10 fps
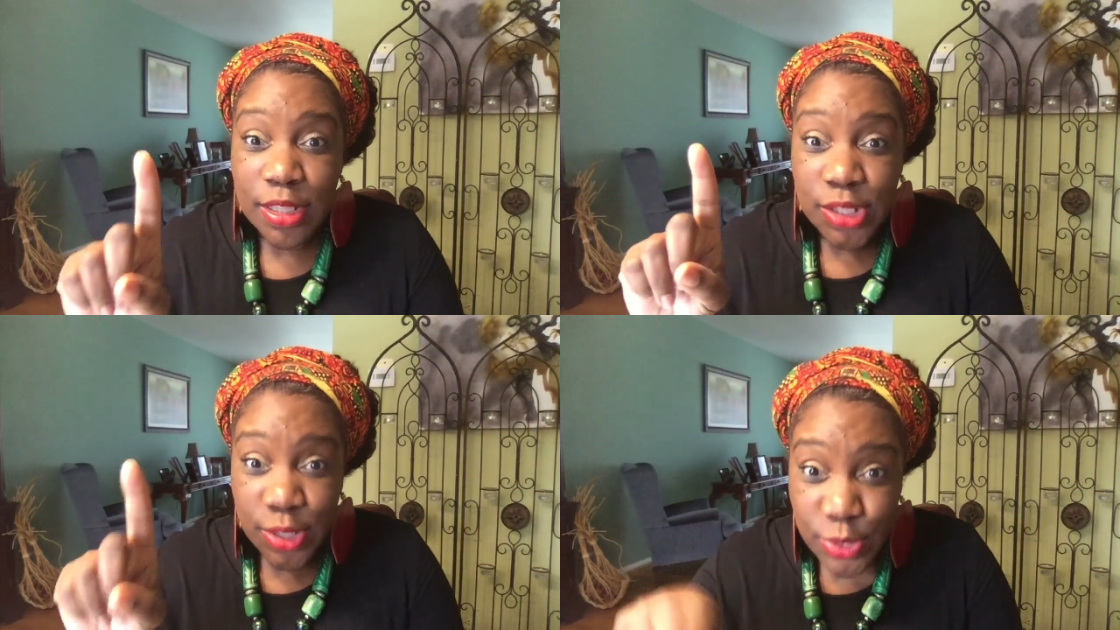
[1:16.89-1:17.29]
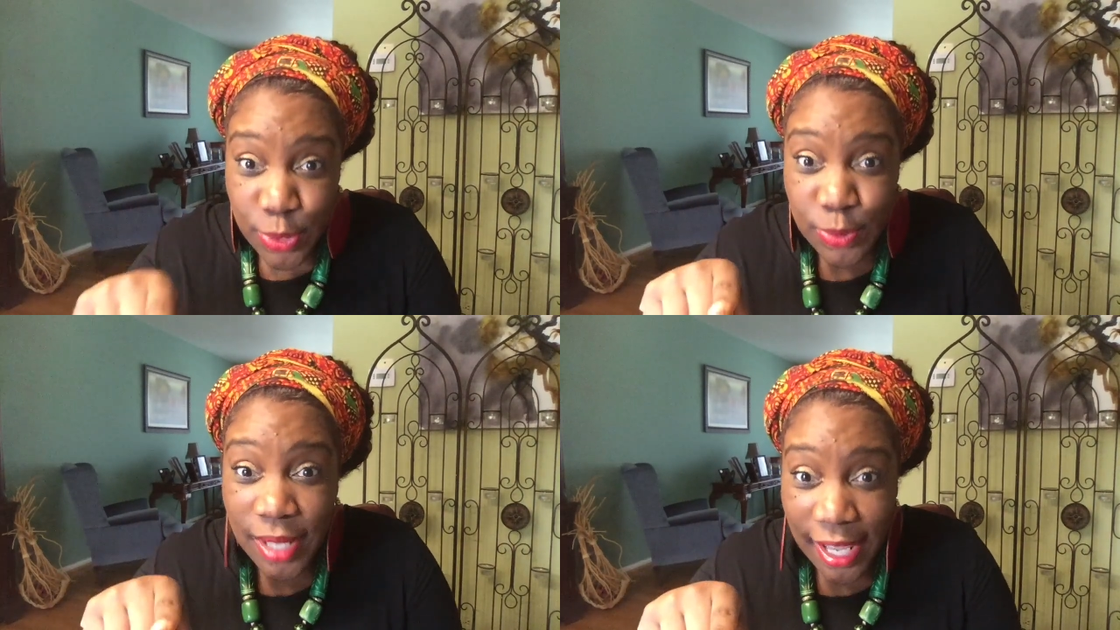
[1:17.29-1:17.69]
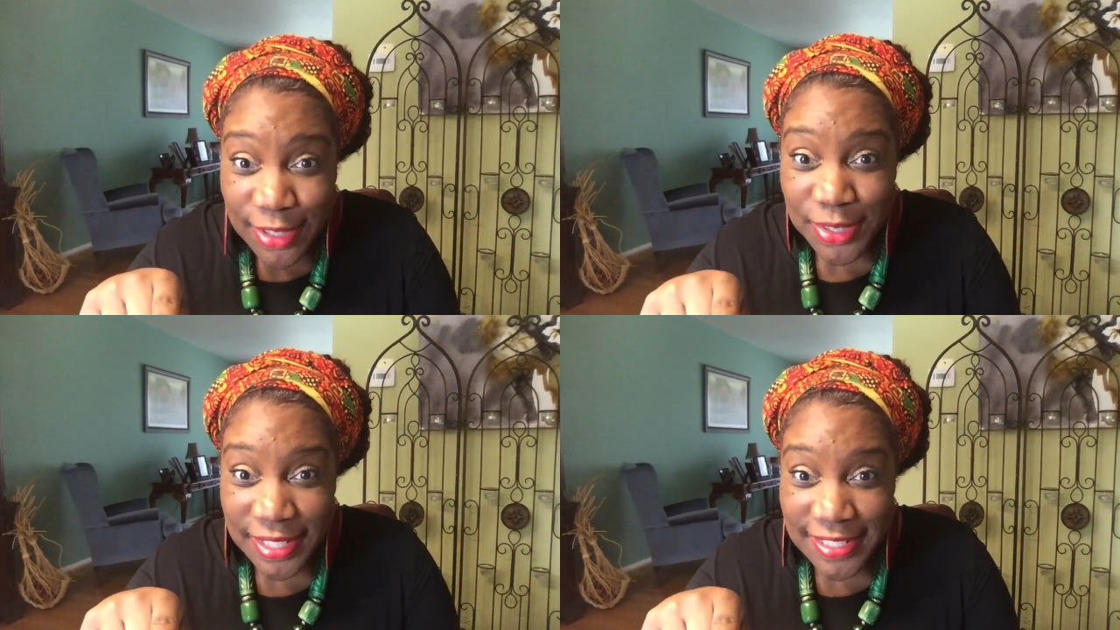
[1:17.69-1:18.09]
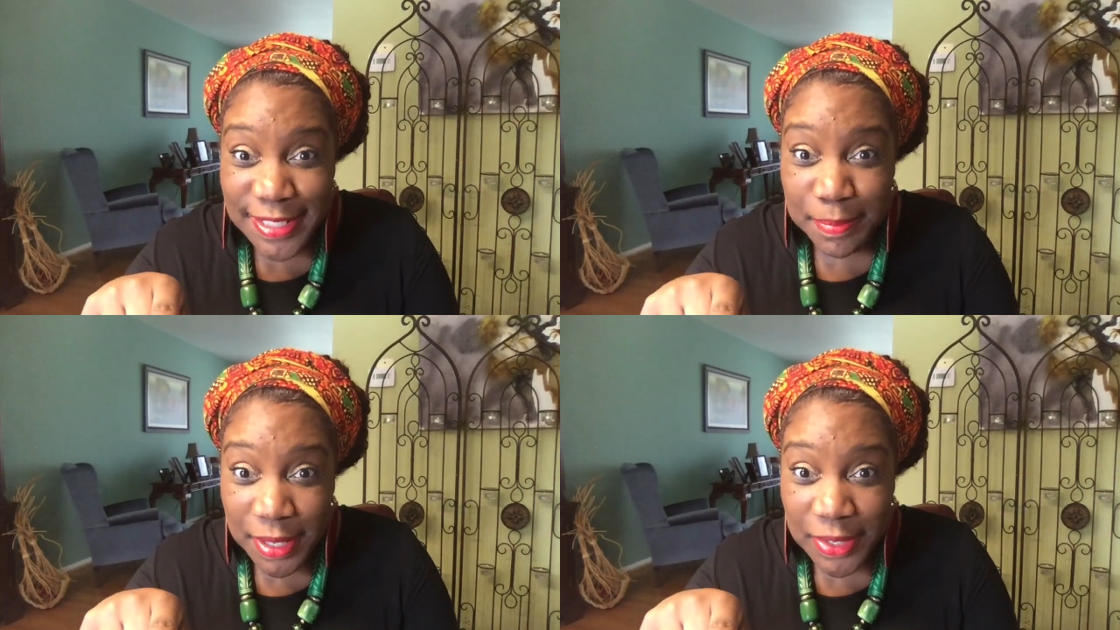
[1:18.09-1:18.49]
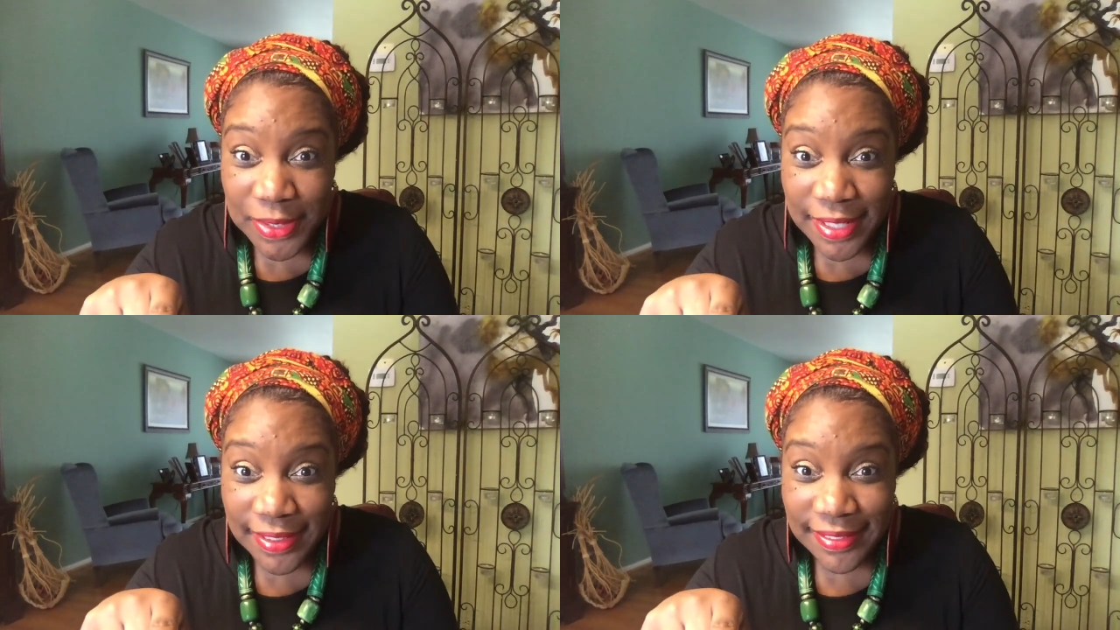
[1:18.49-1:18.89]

do you like cookies and milk?